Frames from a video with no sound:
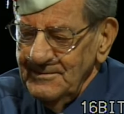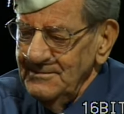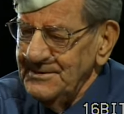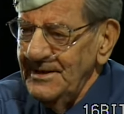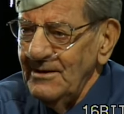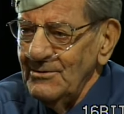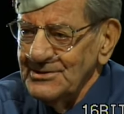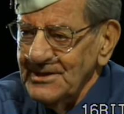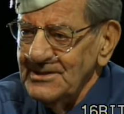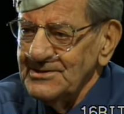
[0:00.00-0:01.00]
hours to get us
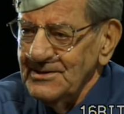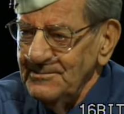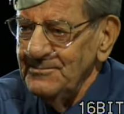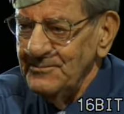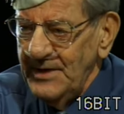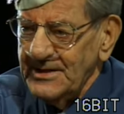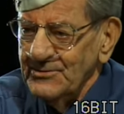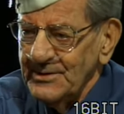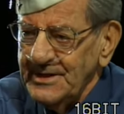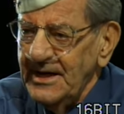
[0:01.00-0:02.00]
back to a camp.